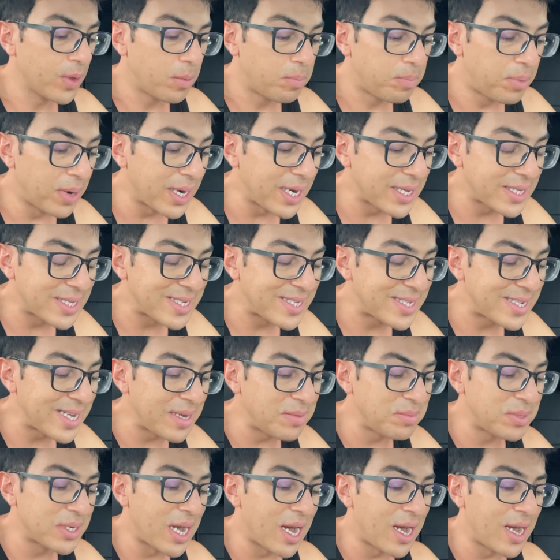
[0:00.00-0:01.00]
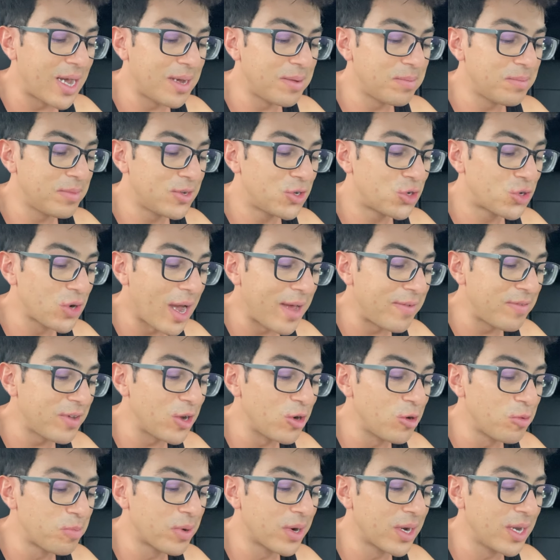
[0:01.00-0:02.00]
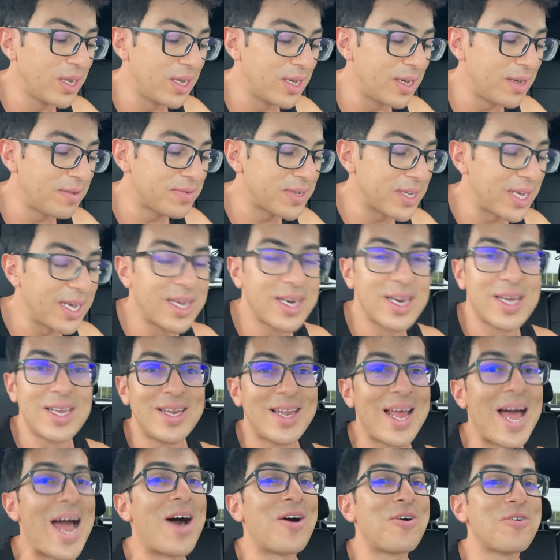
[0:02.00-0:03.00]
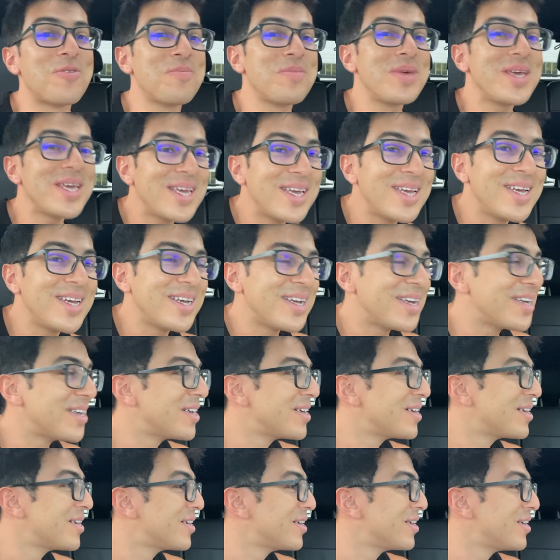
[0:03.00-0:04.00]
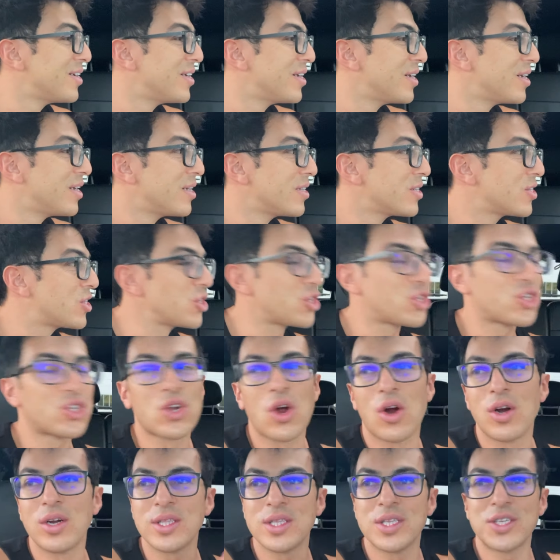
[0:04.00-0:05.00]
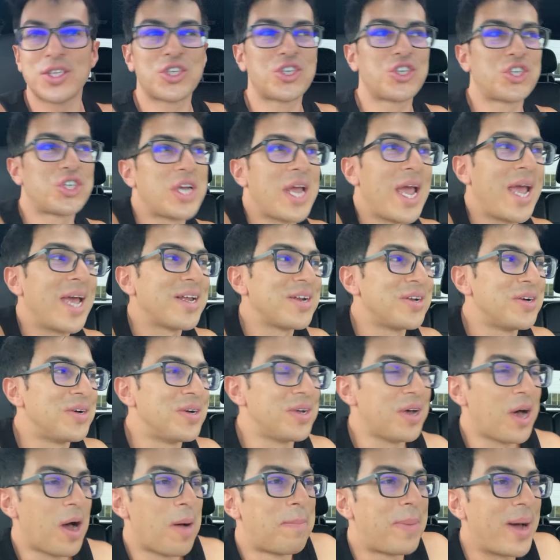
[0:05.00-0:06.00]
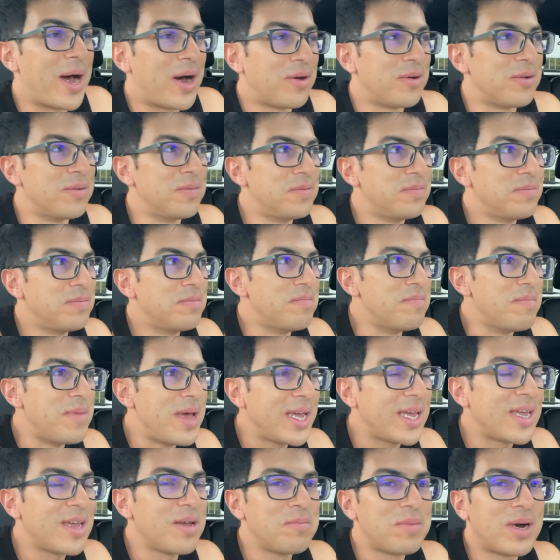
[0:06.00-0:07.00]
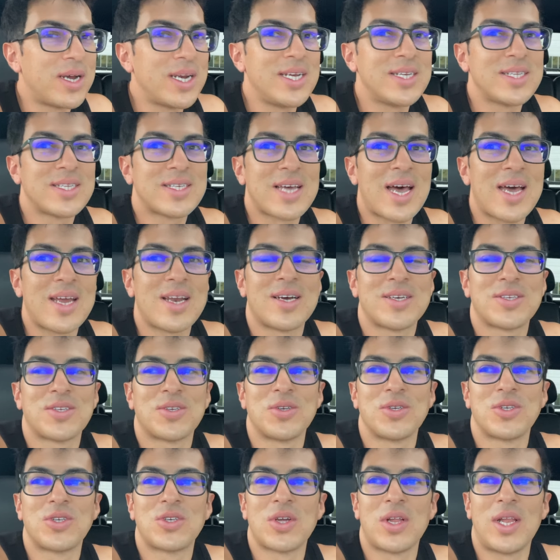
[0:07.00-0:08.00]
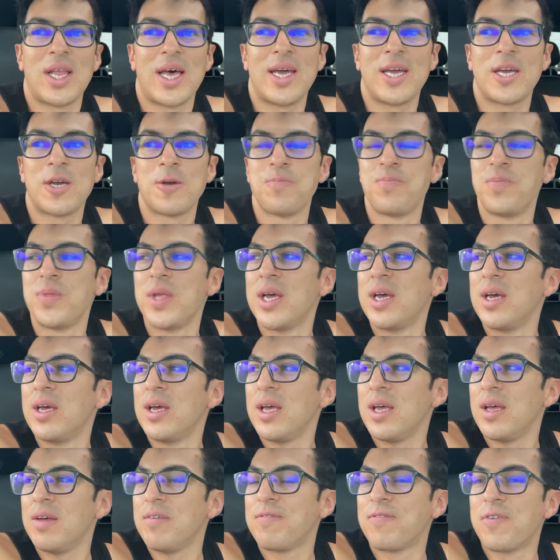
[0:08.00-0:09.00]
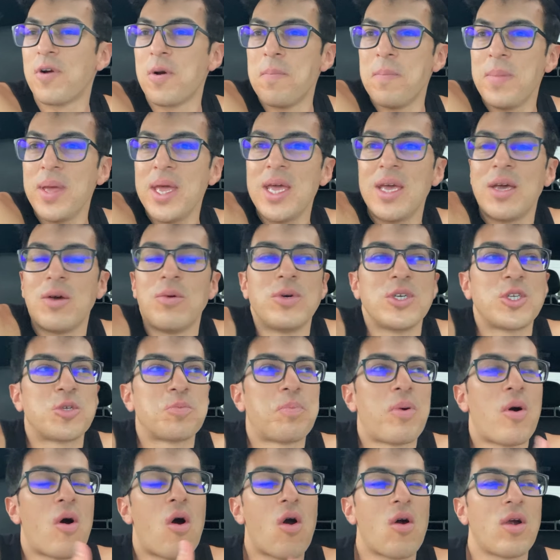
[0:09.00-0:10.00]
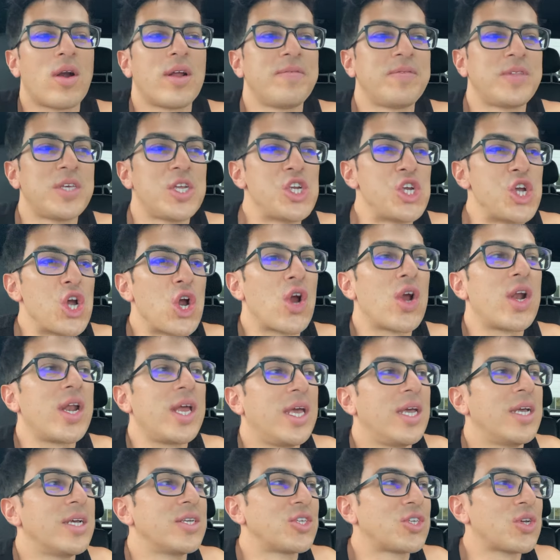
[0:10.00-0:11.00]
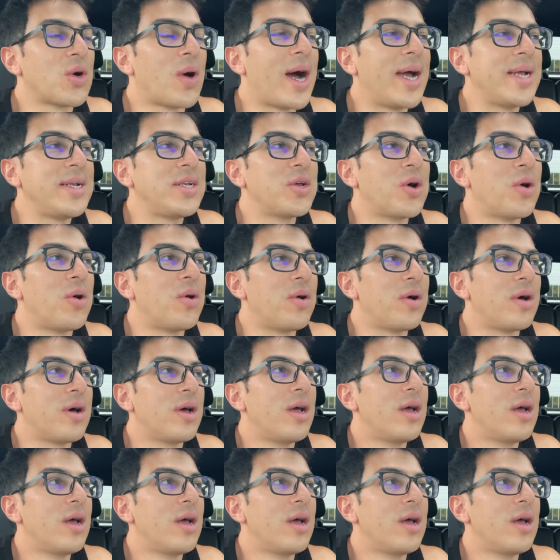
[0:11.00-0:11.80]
but at the same time, driving Uber and Lyft, it allowed me to start this channel about making money and side hustles. So like for me, it was part of the journey. So I don't,